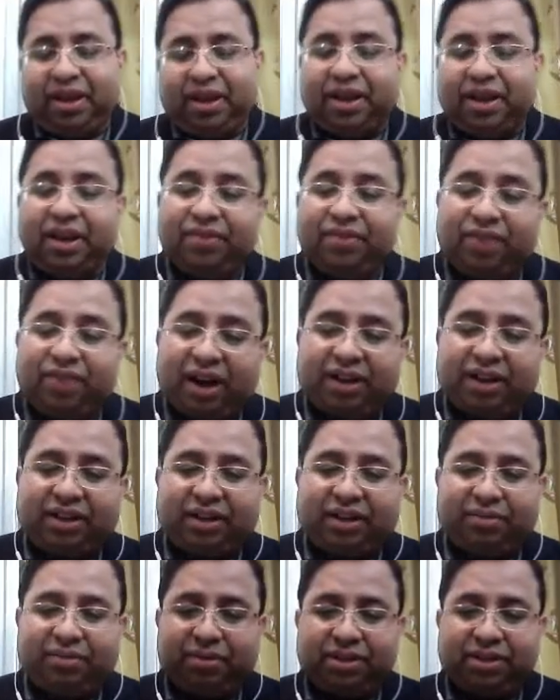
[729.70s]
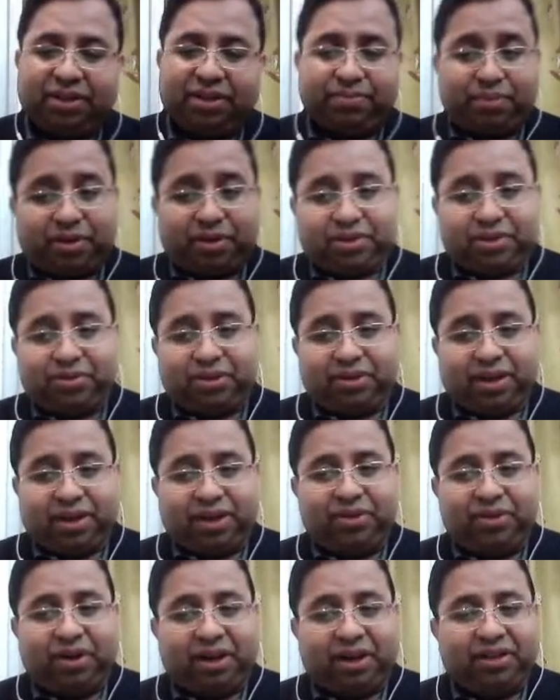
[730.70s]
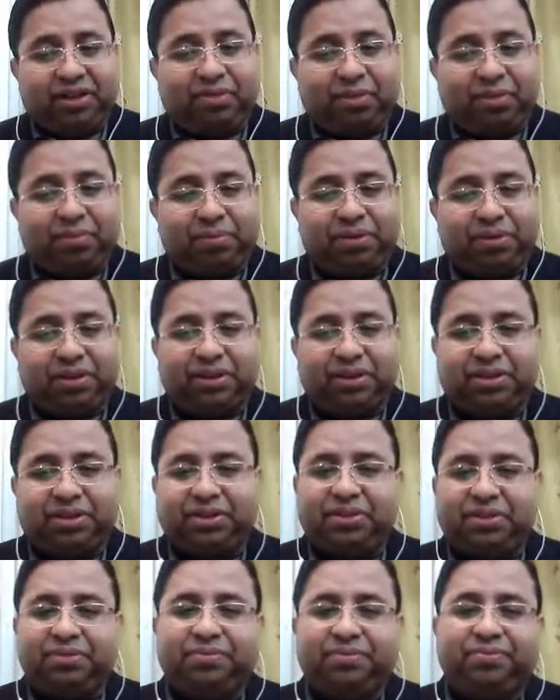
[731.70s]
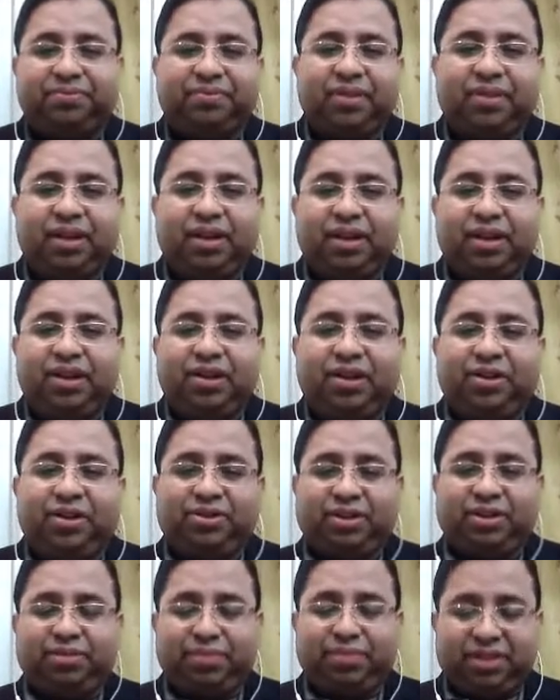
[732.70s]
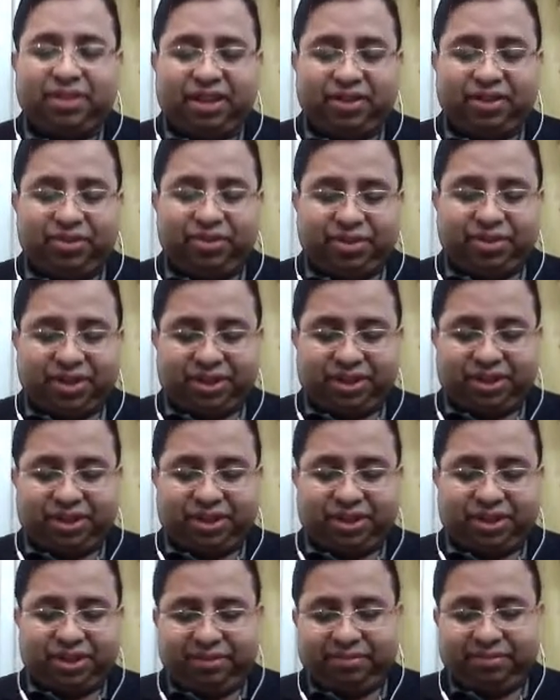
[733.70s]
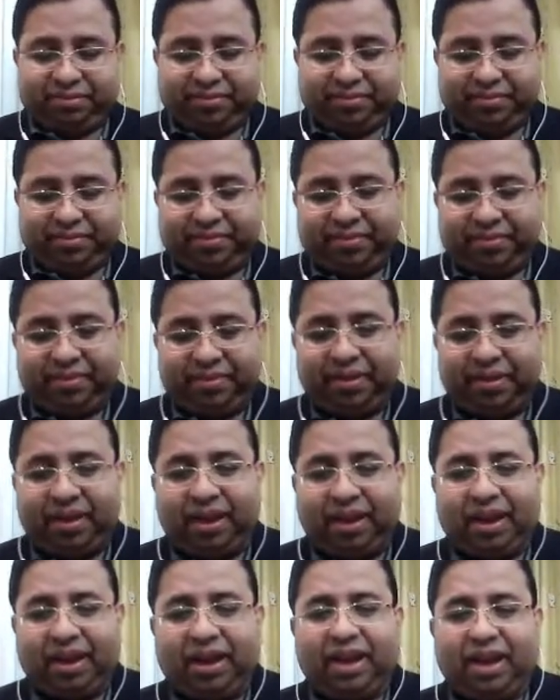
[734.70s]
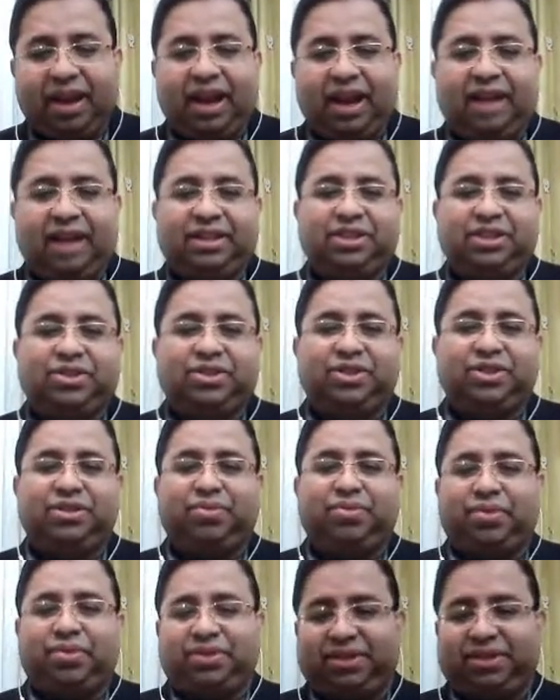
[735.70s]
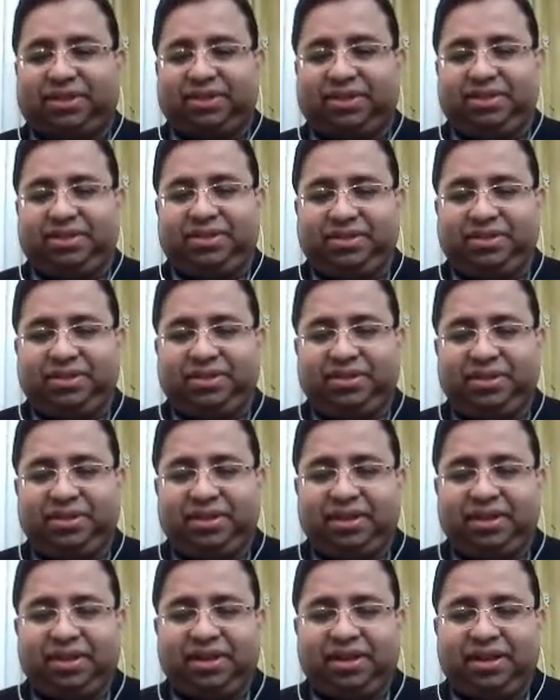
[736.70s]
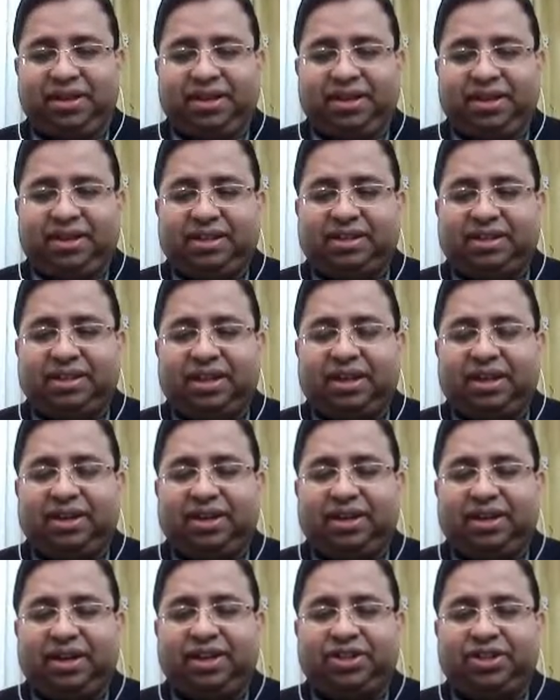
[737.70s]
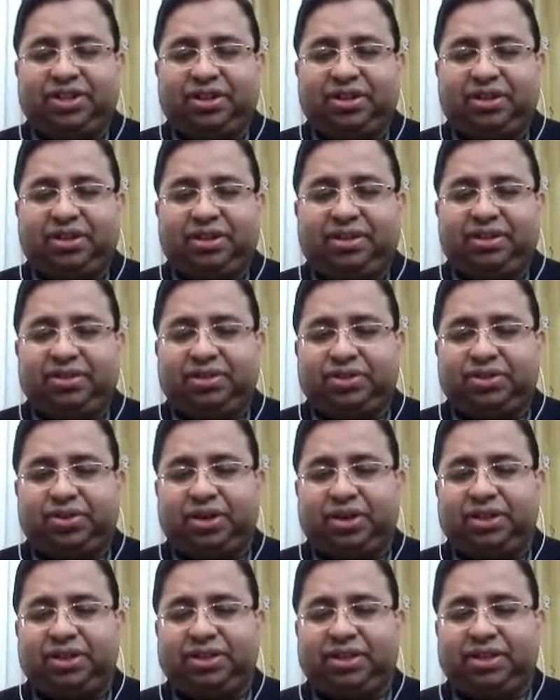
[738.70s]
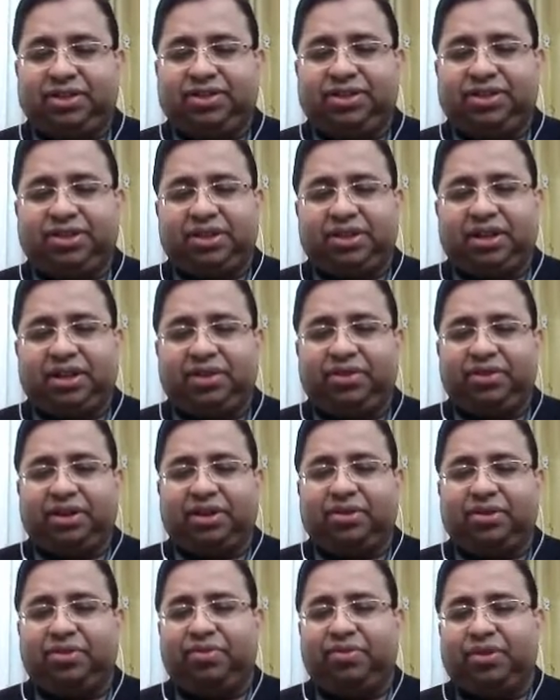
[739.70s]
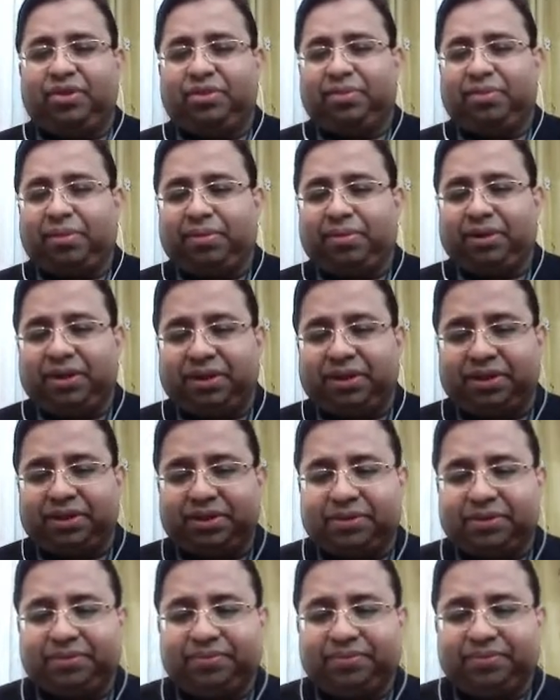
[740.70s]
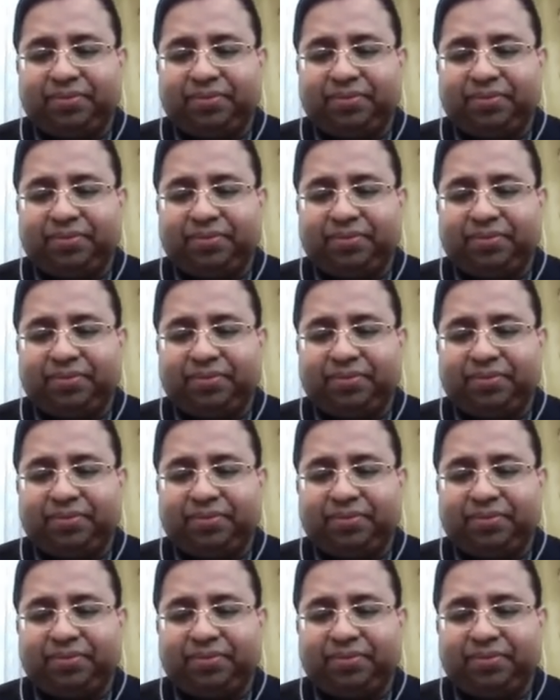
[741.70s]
You can invite them, is it possible, can you write the publication? So it means that you teaching and the students project. This is a relation, students and teacher, and you can go for the publication.